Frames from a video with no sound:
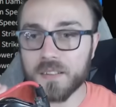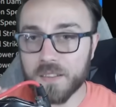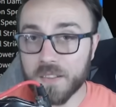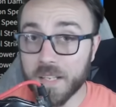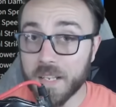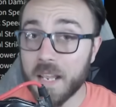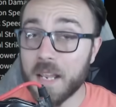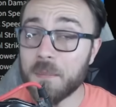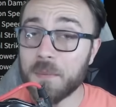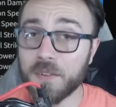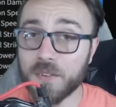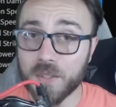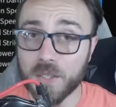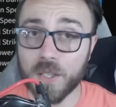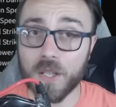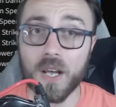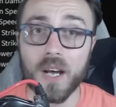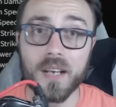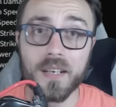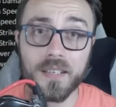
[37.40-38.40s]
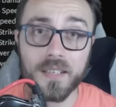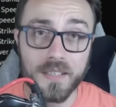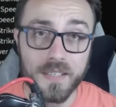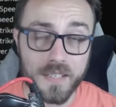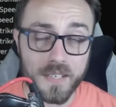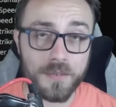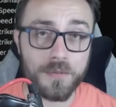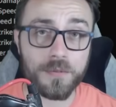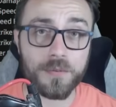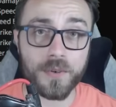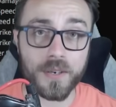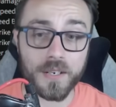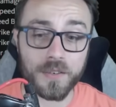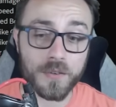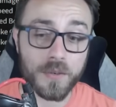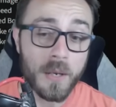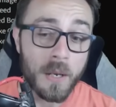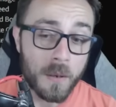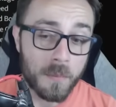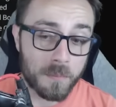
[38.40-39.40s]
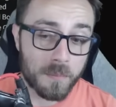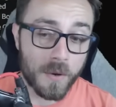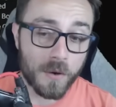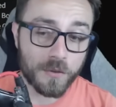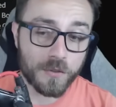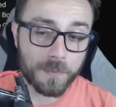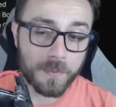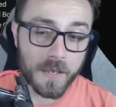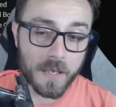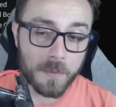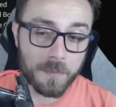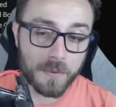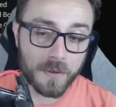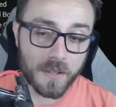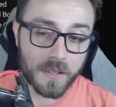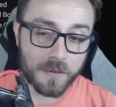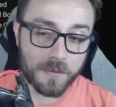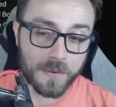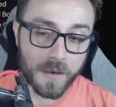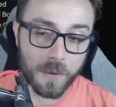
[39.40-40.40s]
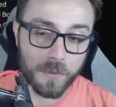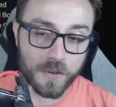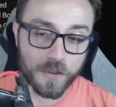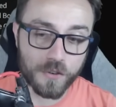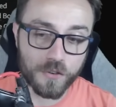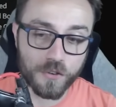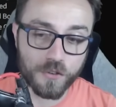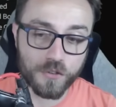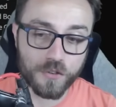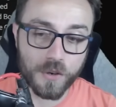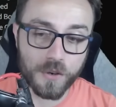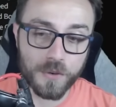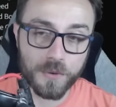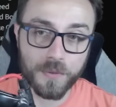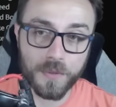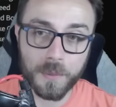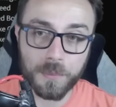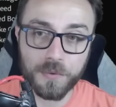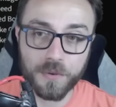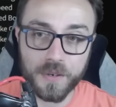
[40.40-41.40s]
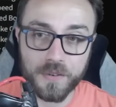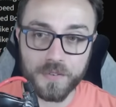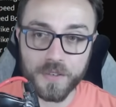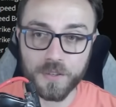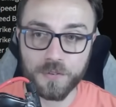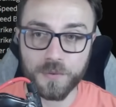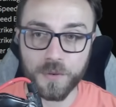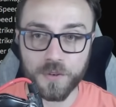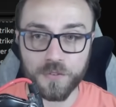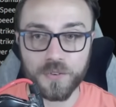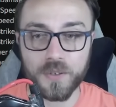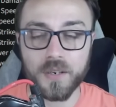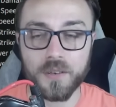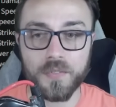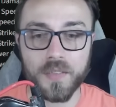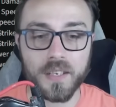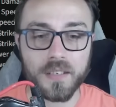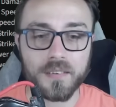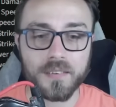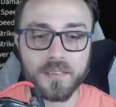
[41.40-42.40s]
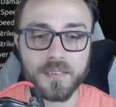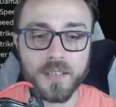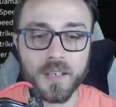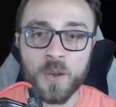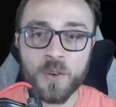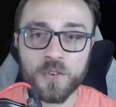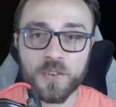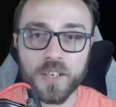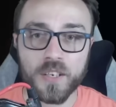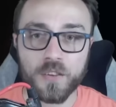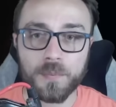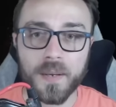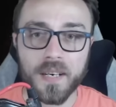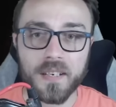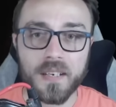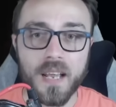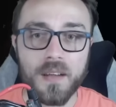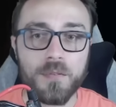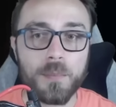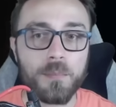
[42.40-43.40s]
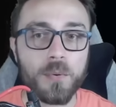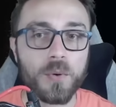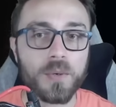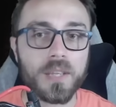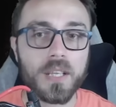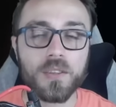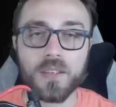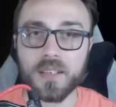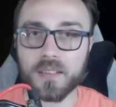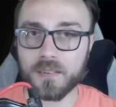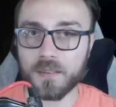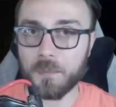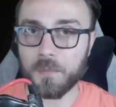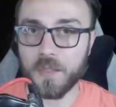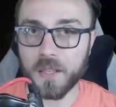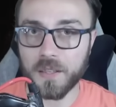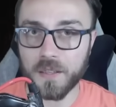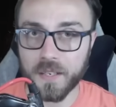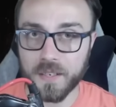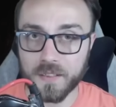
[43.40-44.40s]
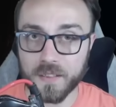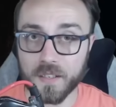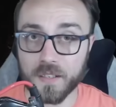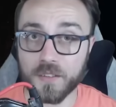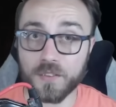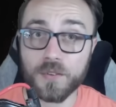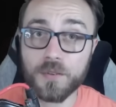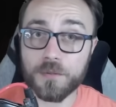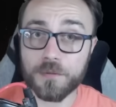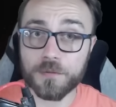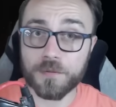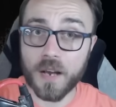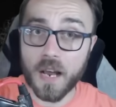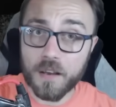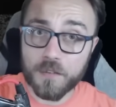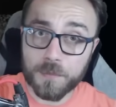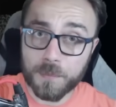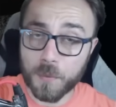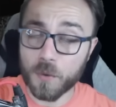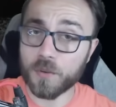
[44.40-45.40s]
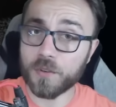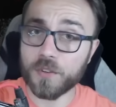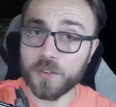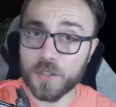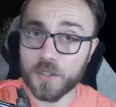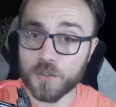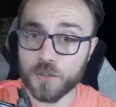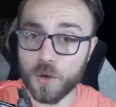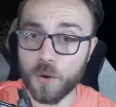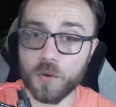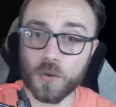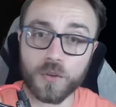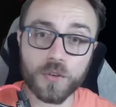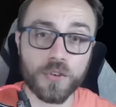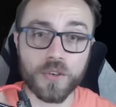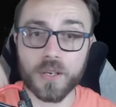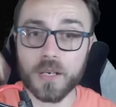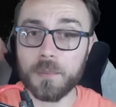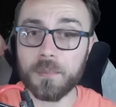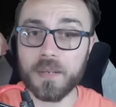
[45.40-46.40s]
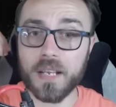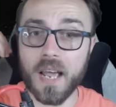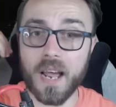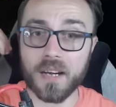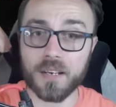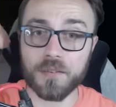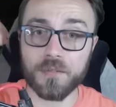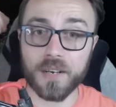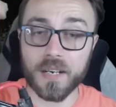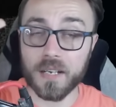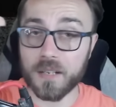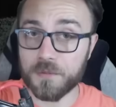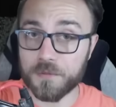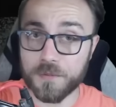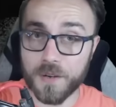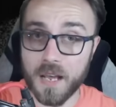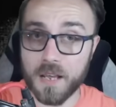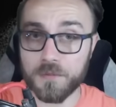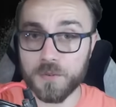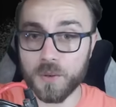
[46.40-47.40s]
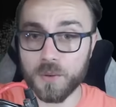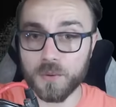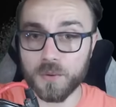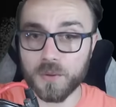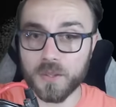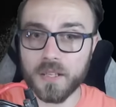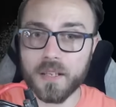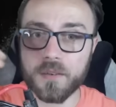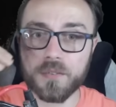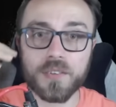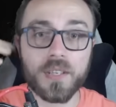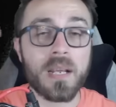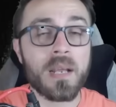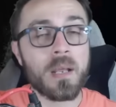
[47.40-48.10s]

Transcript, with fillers: the game is a lot different most people, if I were to just show you the previous version of this, should expect to have a board that looks something like this. Five boards in total, you're going to be activating five total glyphs,